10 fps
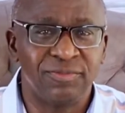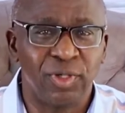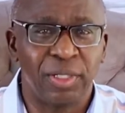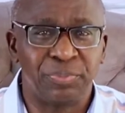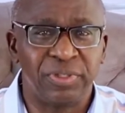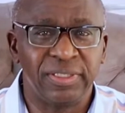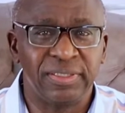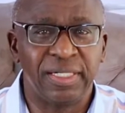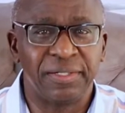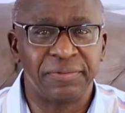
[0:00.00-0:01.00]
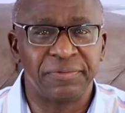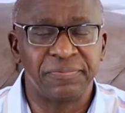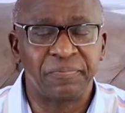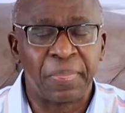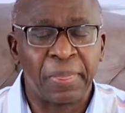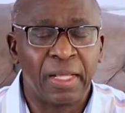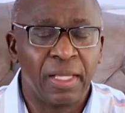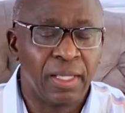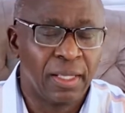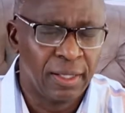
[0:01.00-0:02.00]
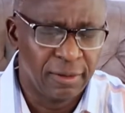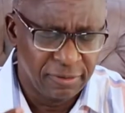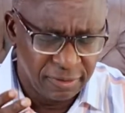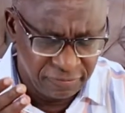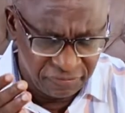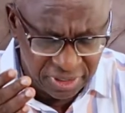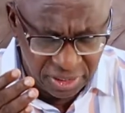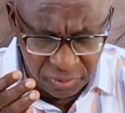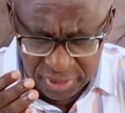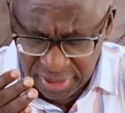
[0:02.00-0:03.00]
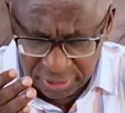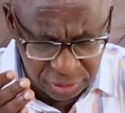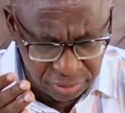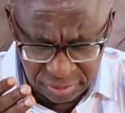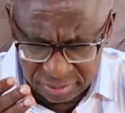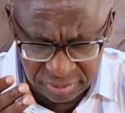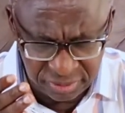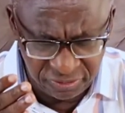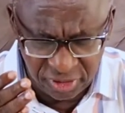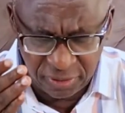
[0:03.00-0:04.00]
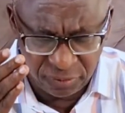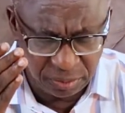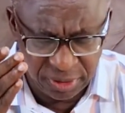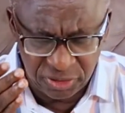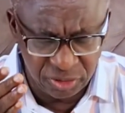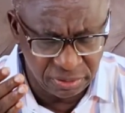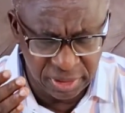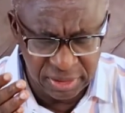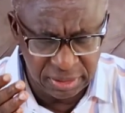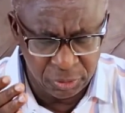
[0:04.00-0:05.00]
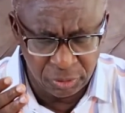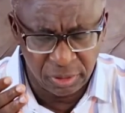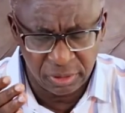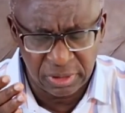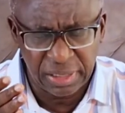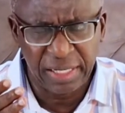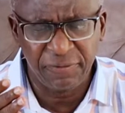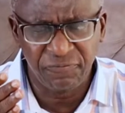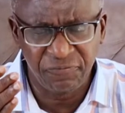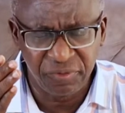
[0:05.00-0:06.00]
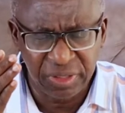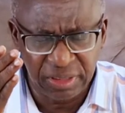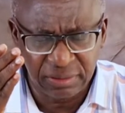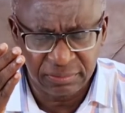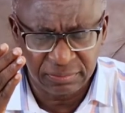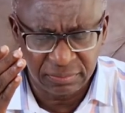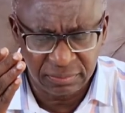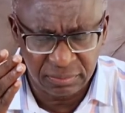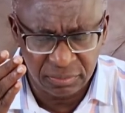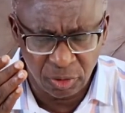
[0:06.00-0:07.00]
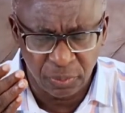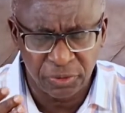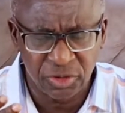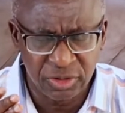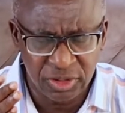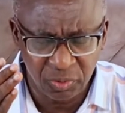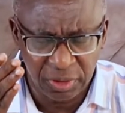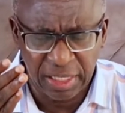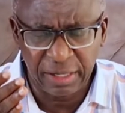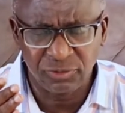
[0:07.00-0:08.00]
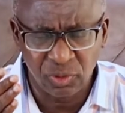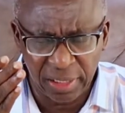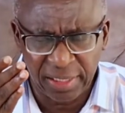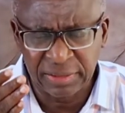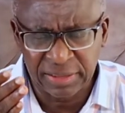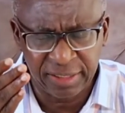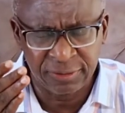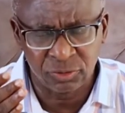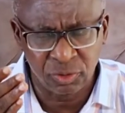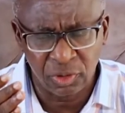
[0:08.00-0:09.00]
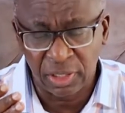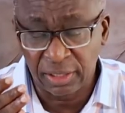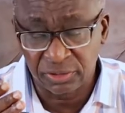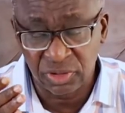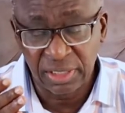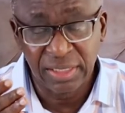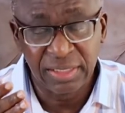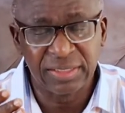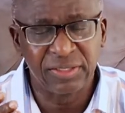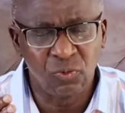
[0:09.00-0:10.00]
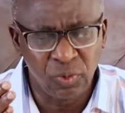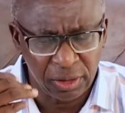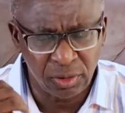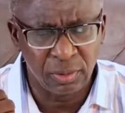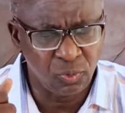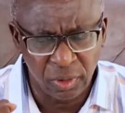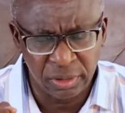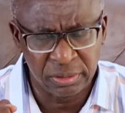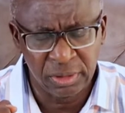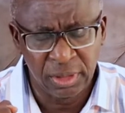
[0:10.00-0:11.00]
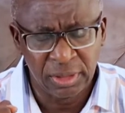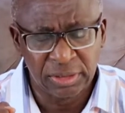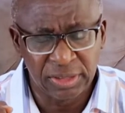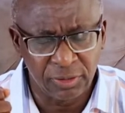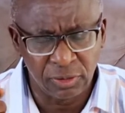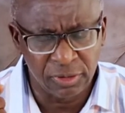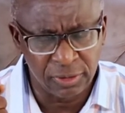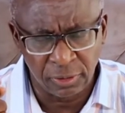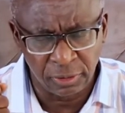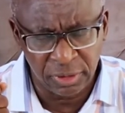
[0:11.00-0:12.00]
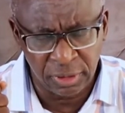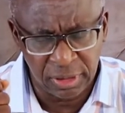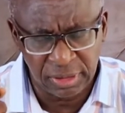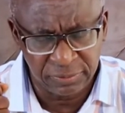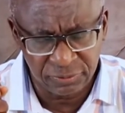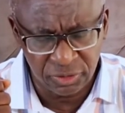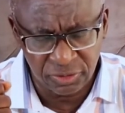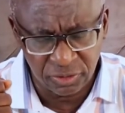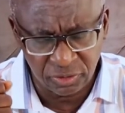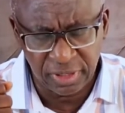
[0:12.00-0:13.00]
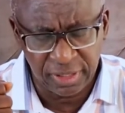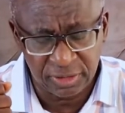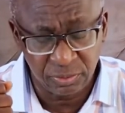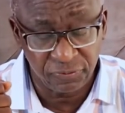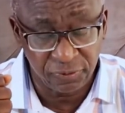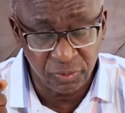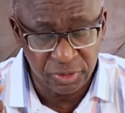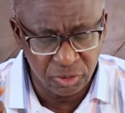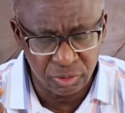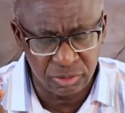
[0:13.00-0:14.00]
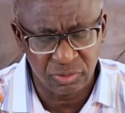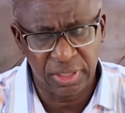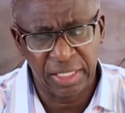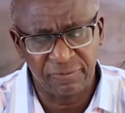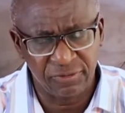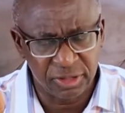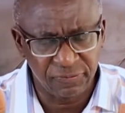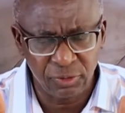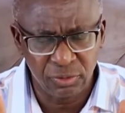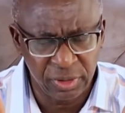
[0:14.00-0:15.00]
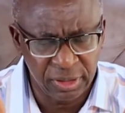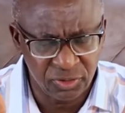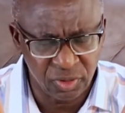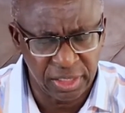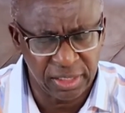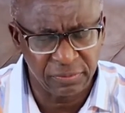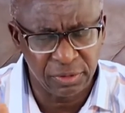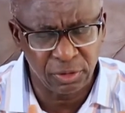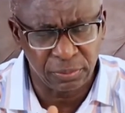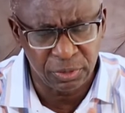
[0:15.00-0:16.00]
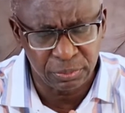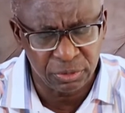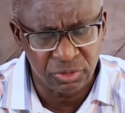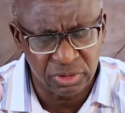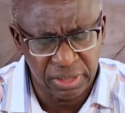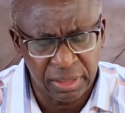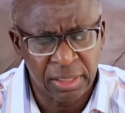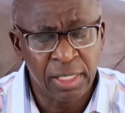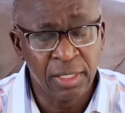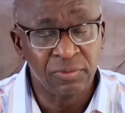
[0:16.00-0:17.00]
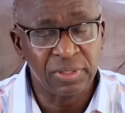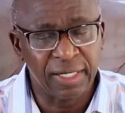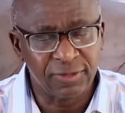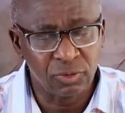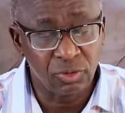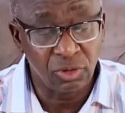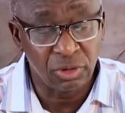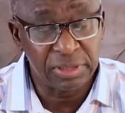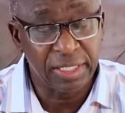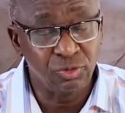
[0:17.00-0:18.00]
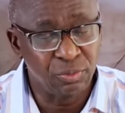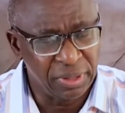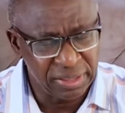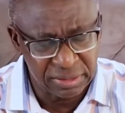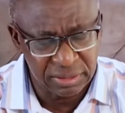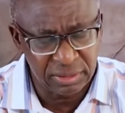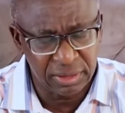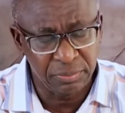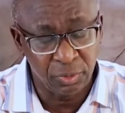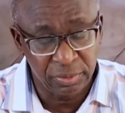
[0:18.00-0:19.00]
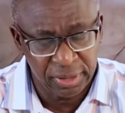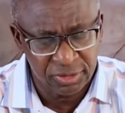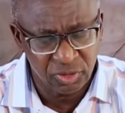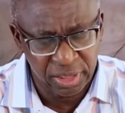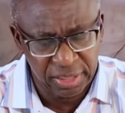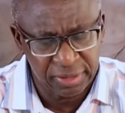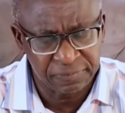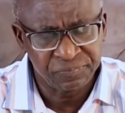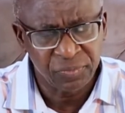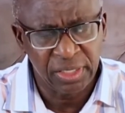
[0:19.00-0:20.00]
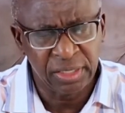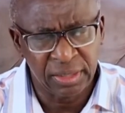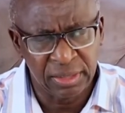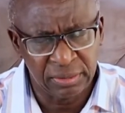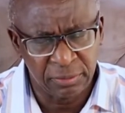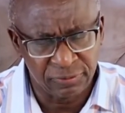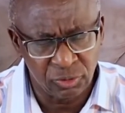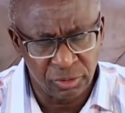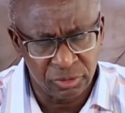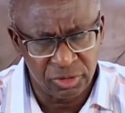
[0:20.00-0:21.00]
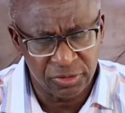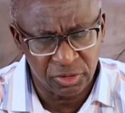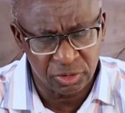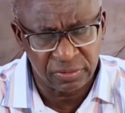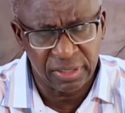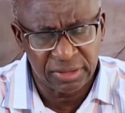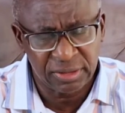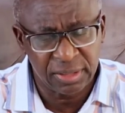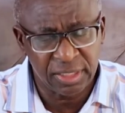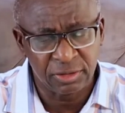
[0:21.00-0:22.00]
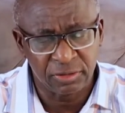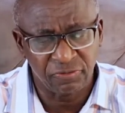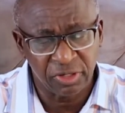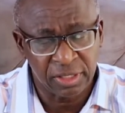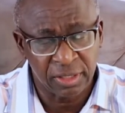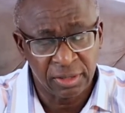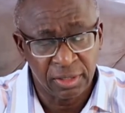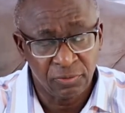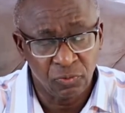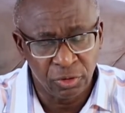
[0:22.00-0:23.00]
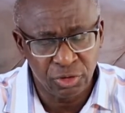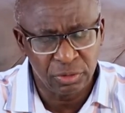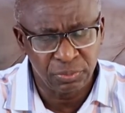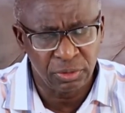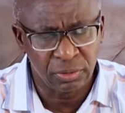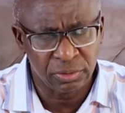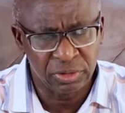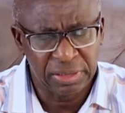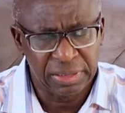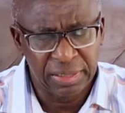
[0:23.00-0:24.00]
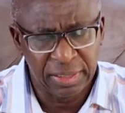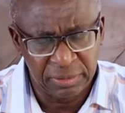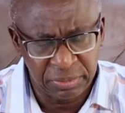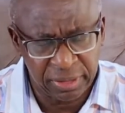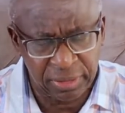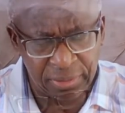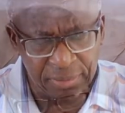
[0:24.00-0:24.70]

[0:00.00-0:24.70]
We are praying now. Father, we thank you. Father, we bless your great name, O God. Every opportunity we have to enter into your house is a welcome one take all the glory in the name of Jesus Christ. Before we do, you have these few minutes together with your people today. We ask, oh God, that you bless the moments together in the name of the Lord Jesus Christ. Thank you, Father. Worship you, Lord. Amen.